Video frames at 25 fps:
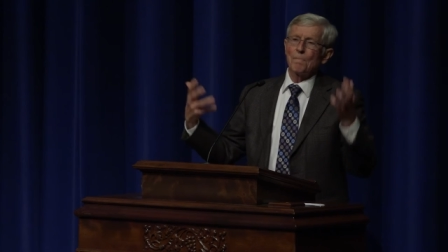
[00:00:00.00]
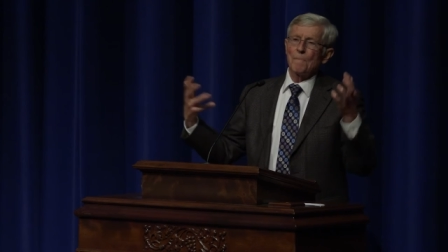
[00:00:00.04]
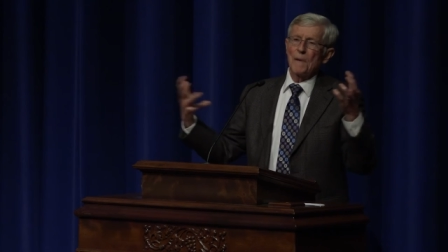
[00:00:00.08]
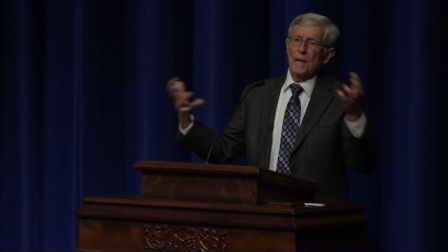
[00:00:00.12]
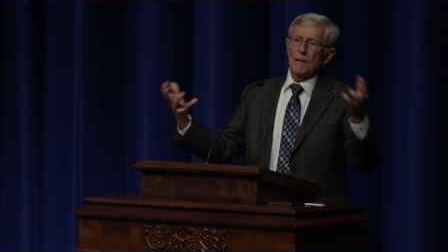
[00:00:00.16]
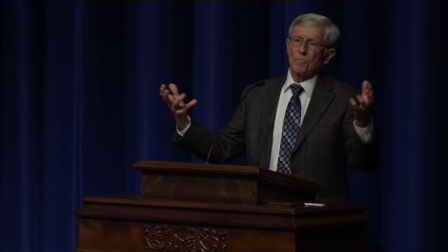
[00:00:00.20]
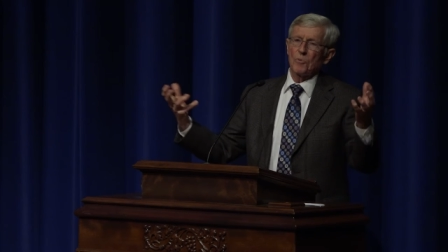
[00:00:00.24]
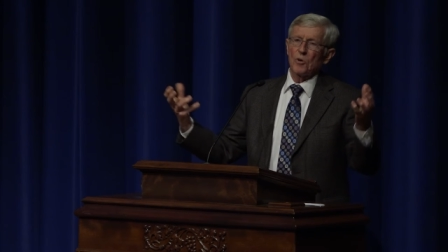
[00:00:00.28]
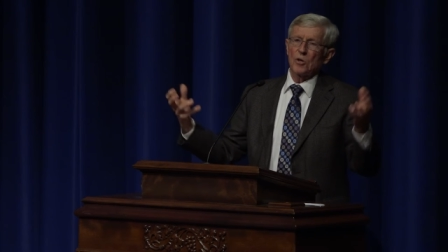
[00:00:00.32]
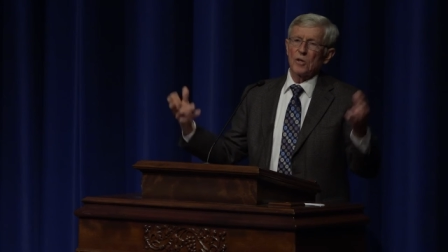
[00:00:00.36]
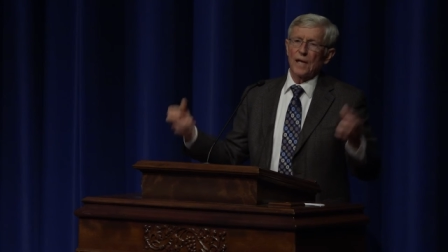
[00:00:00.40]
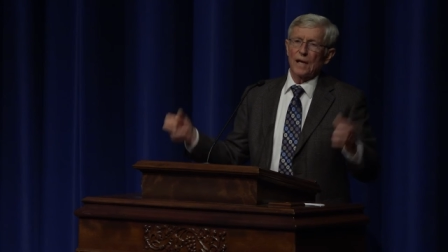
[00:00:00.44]

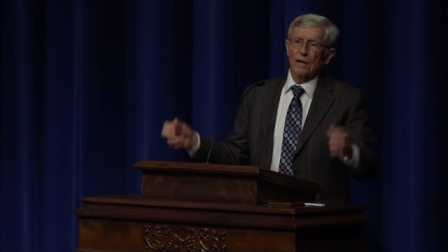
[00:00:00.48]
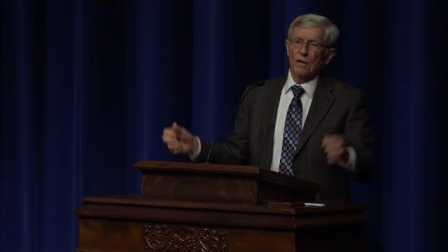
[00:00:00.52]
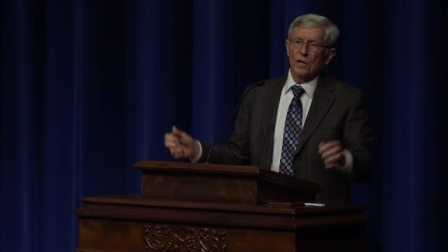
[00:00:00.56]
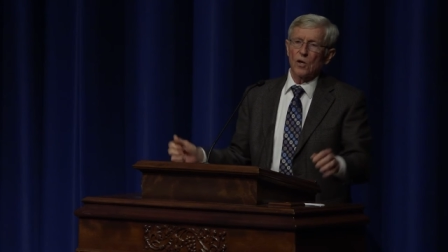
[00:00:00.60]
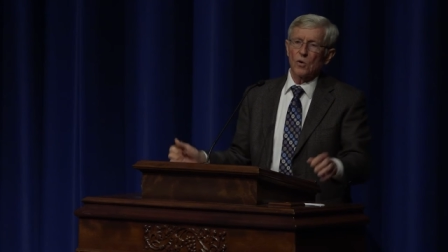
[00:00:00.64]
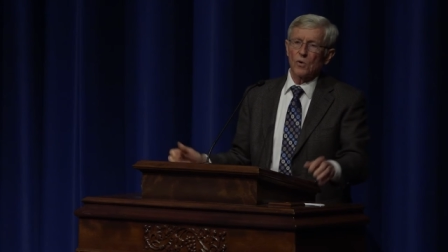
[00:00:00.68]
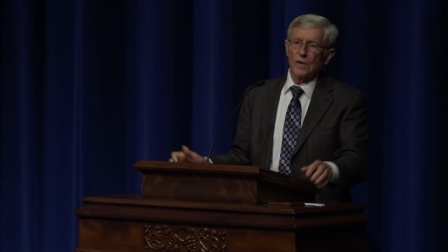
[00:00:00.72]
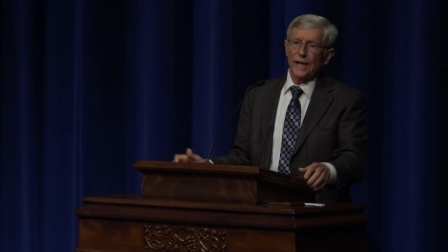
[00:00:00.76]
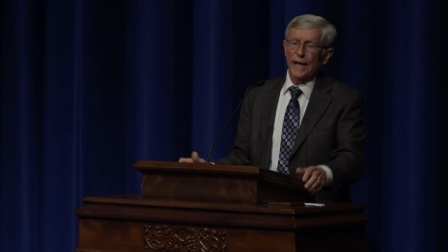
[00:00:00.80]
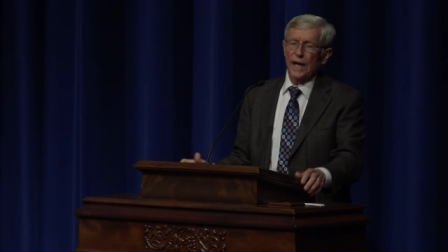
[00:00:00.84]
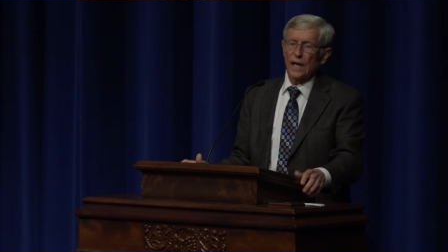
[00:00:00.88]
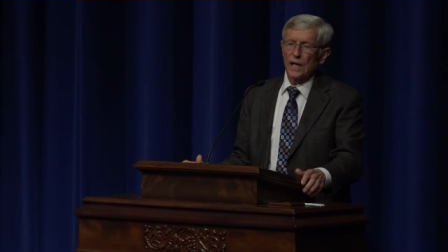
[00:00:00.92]
people that are
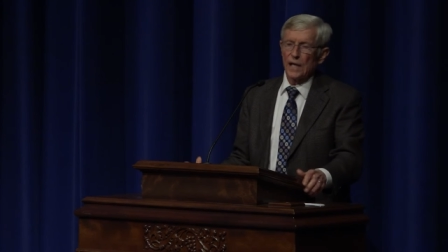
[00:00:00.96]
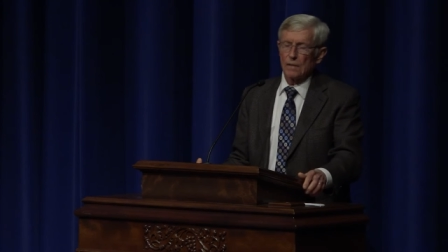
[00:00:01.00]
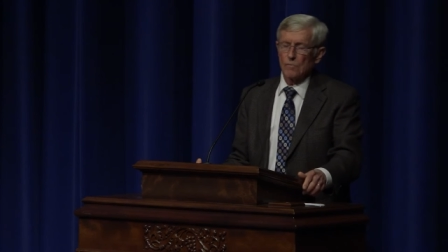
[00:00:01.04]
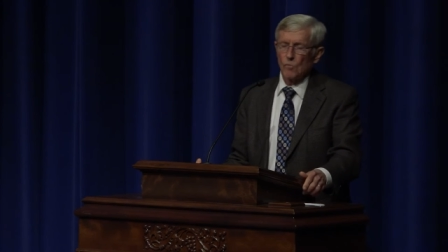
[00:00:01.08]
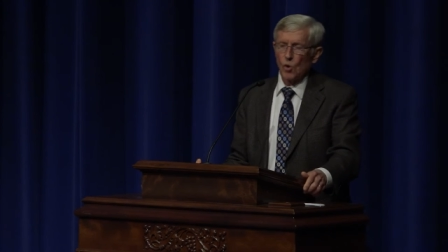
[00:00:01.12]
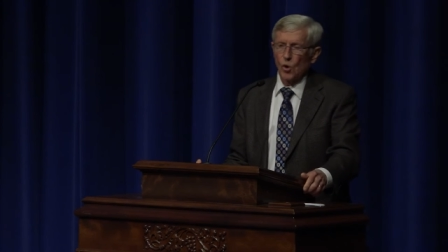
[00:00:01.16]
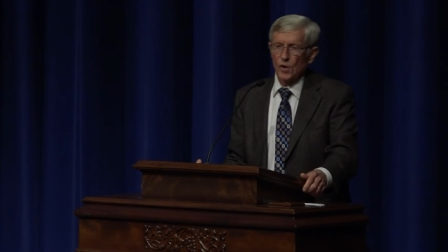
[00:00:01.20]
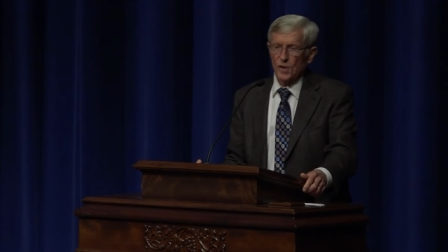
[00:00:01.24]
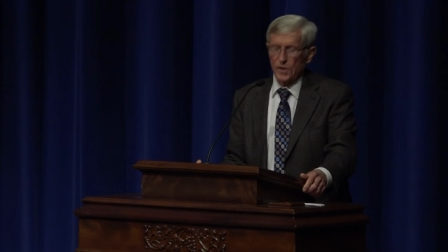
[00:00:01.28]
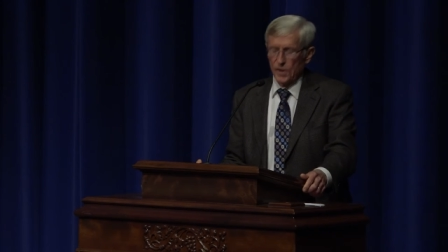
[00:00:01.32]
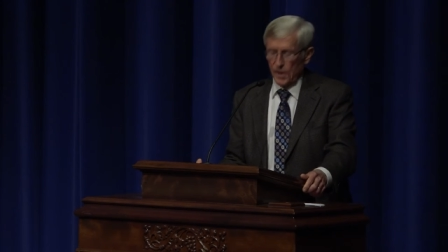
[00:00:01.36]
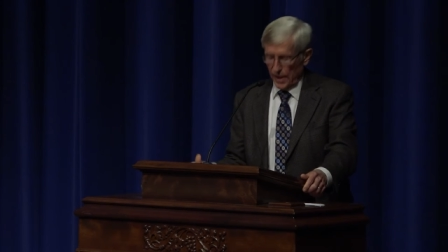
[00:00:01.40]
creating
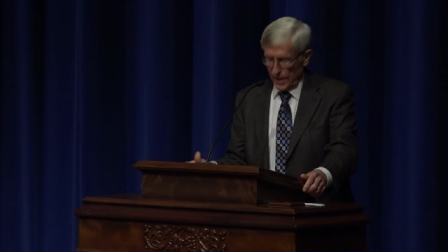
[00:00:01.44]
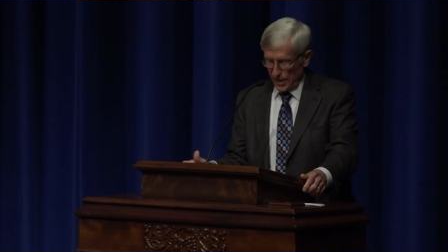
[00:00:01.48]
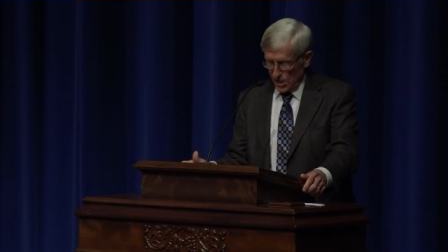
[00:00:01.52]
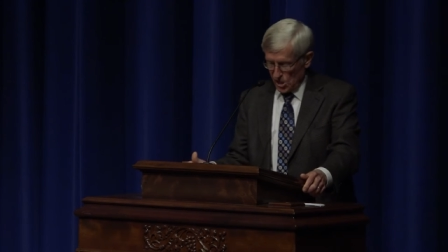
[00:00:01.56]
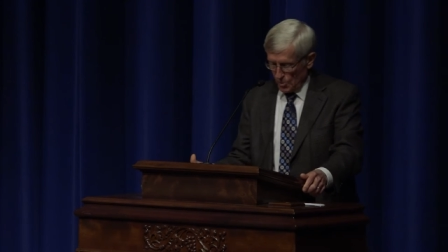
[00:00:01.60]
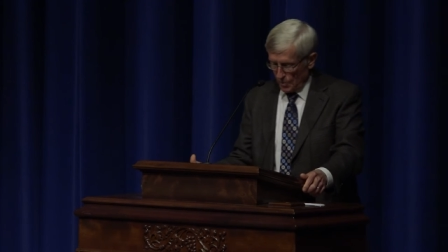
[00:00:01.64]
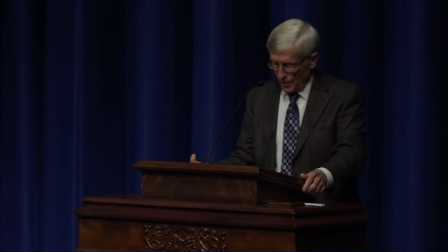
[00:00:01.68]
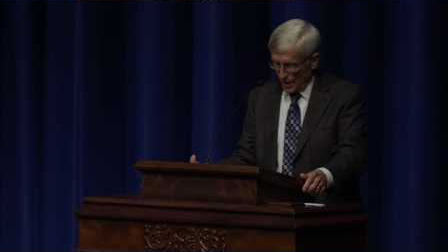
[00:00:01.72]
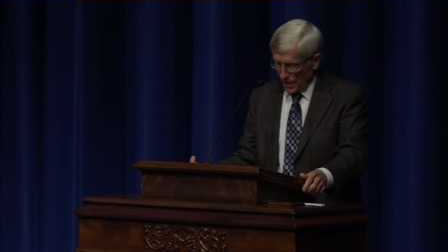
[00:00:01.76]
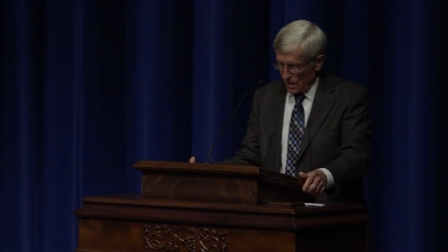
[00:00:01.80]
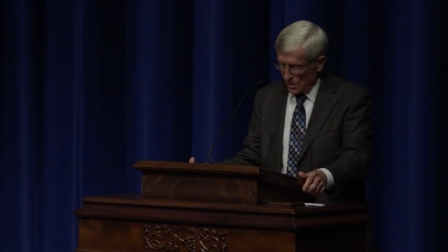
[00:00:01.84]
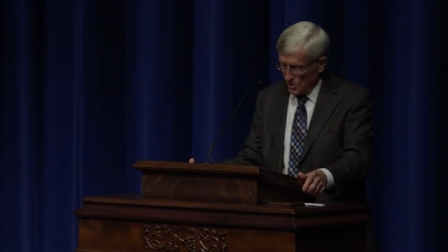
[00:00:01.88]
more
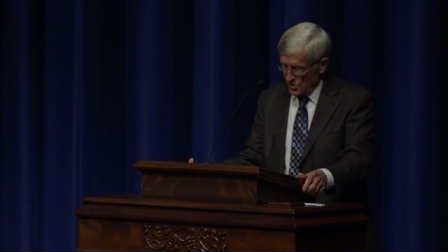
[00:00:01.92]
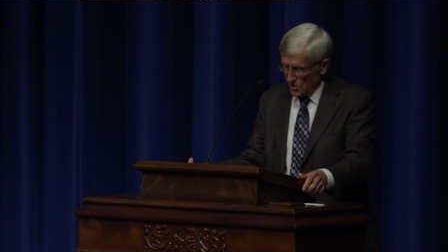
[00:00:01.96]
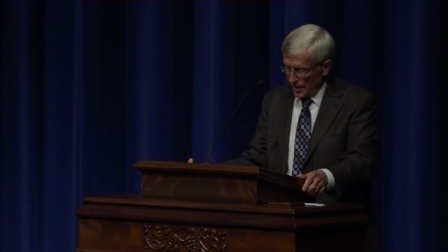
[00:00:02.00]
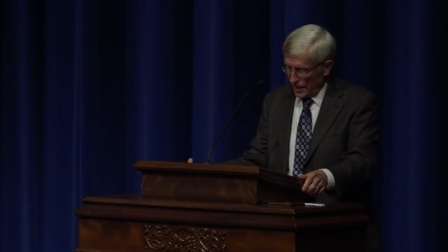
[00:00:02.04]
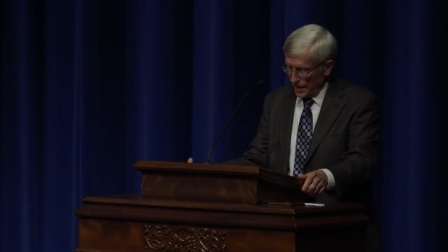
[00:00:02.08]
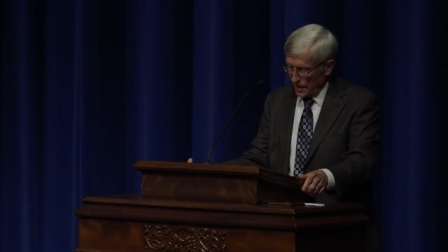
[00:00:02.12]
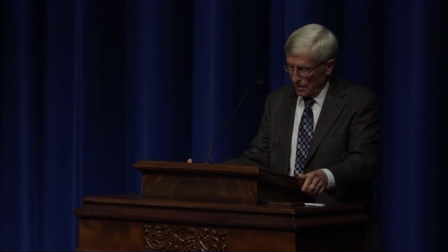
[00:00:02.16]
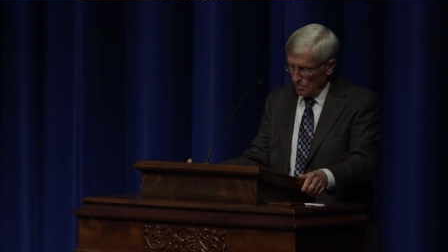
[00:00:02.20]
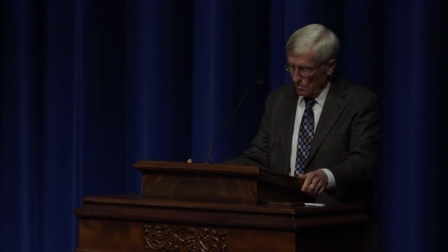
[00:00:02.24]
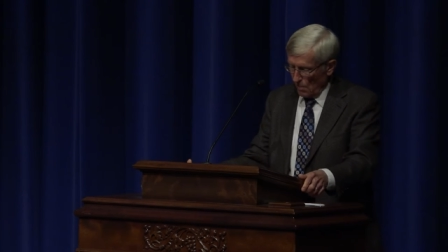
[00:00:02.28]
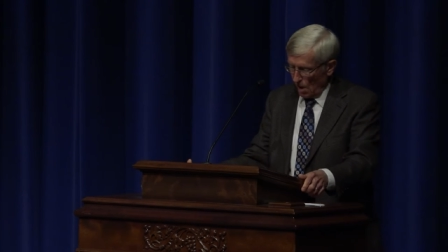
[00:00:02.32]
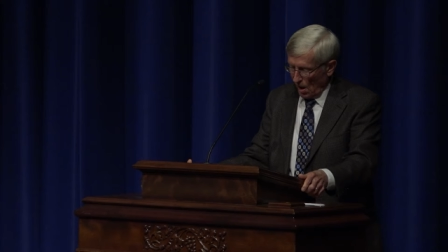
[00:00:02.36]
things because they
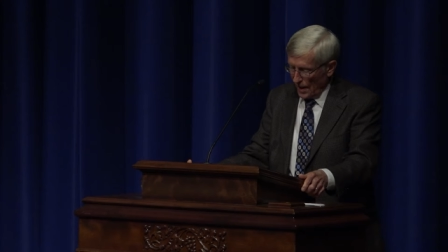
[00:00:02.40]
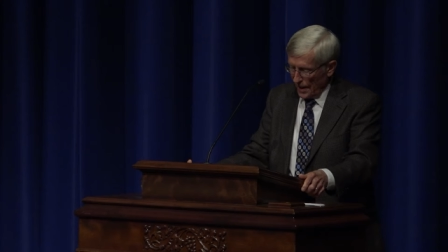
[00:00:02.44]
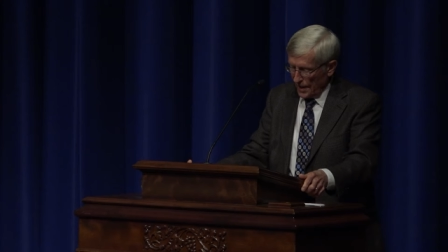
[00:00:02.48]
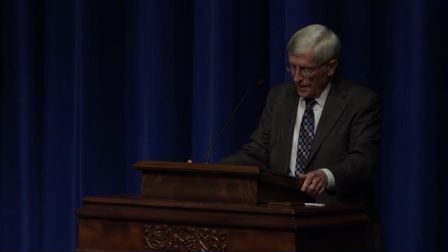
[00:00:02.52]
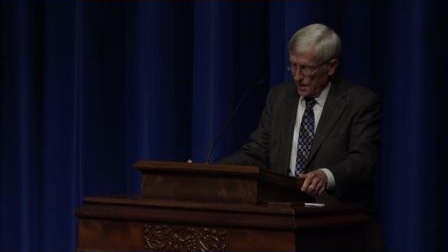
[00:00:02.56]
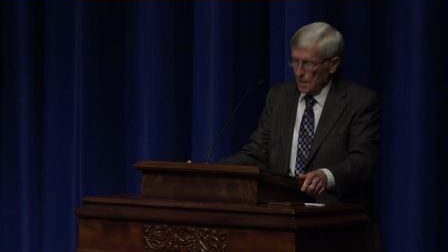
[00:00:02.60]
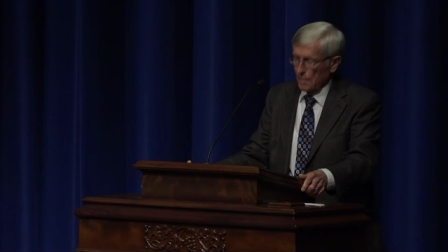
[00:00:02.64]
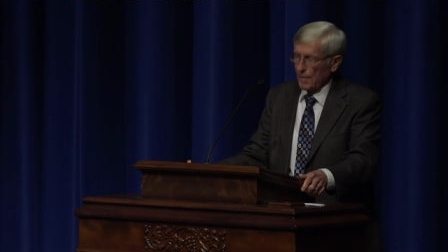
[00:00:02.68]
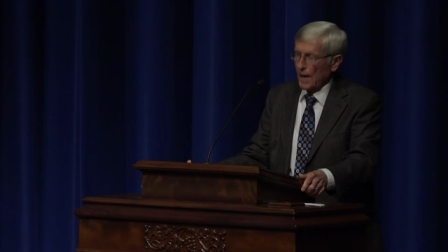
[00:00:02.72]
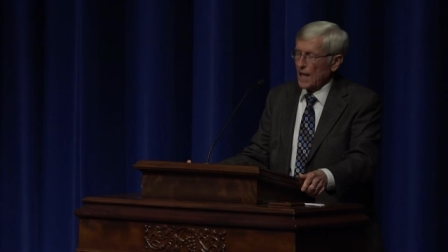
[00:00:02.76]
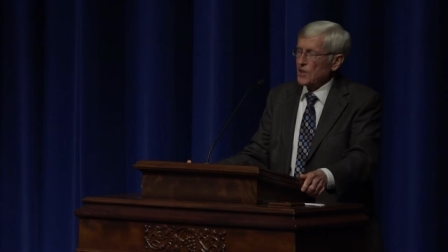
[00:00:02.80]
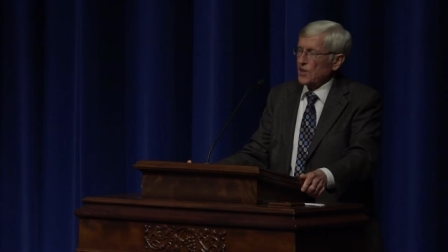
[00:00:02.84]
can market them.